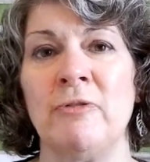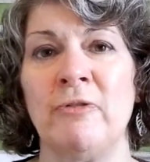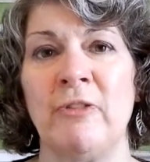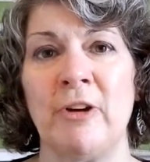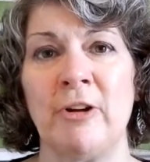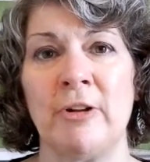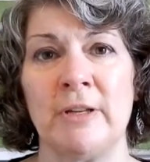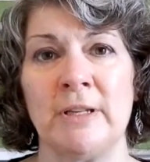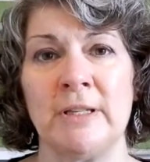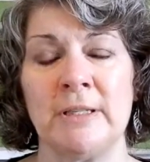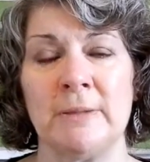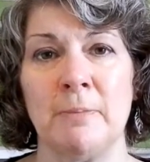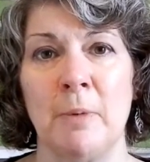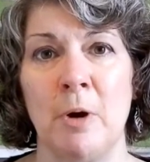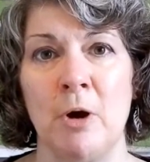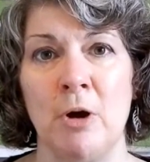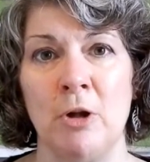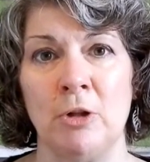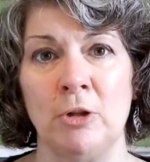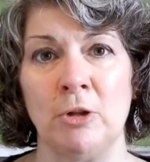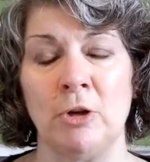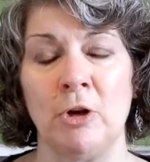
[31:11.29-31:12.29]
fairly
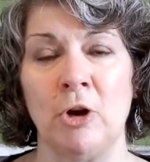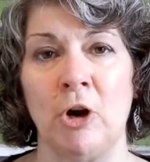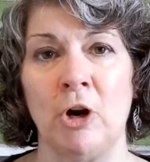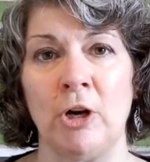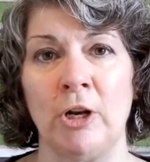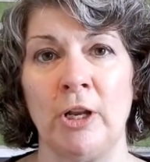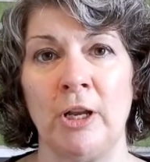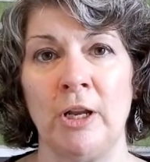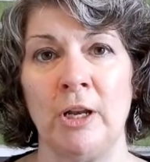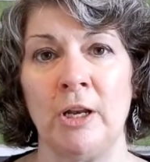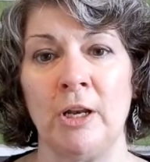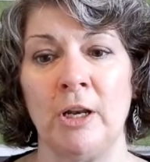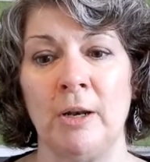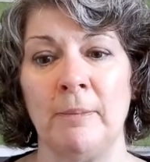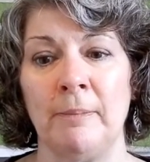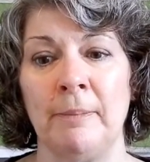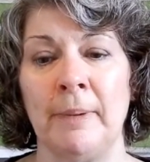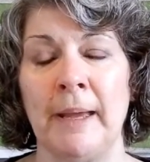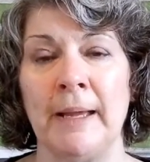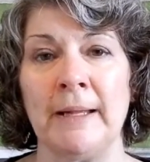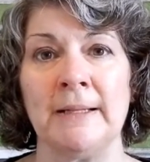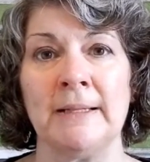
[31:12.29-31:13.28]
small garden
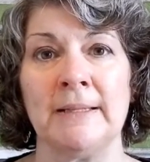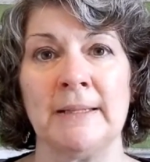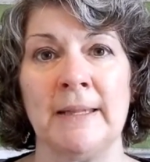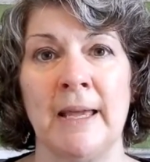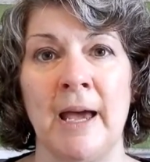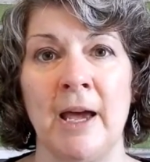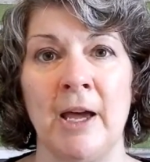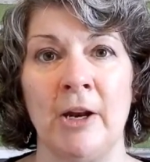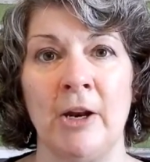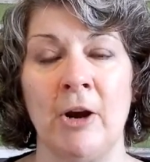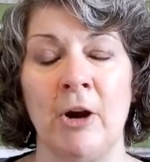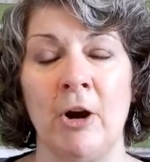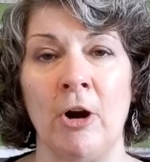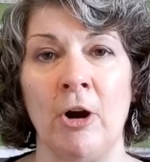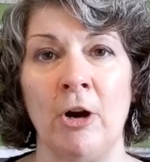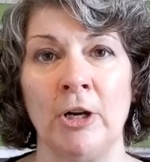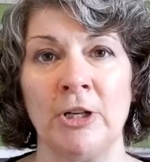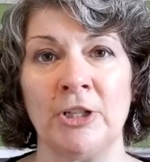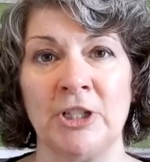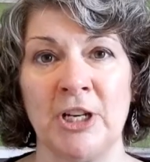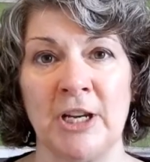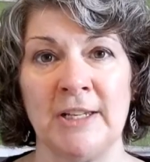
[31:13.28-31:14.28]
beds that
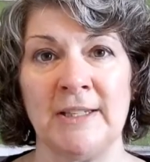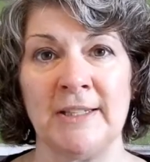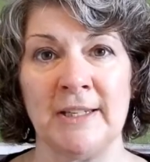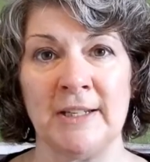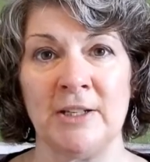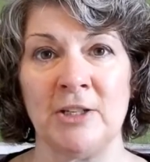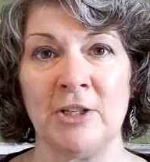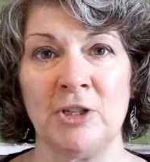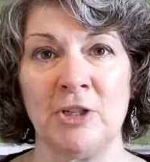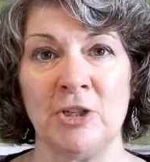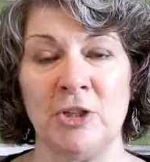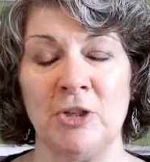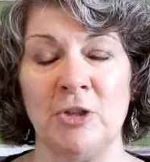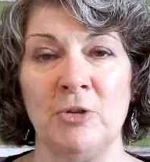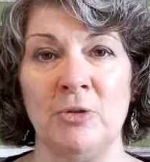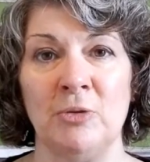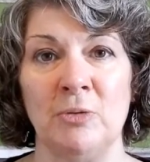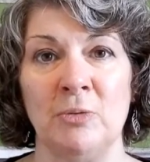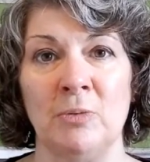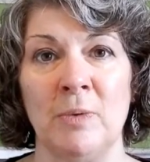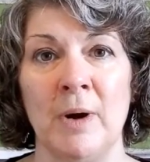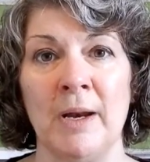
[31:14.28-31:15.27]
are adjacent
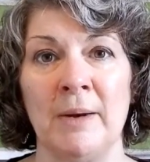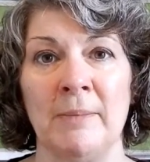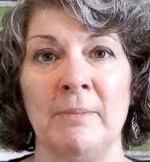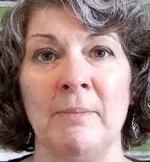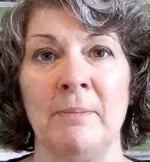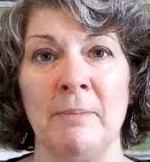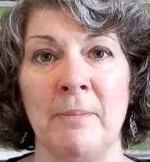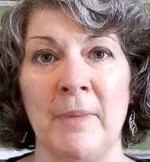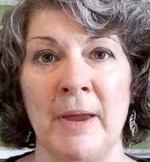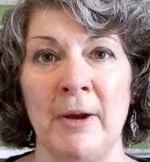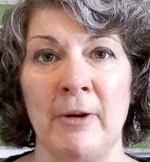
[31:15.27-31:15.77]
to one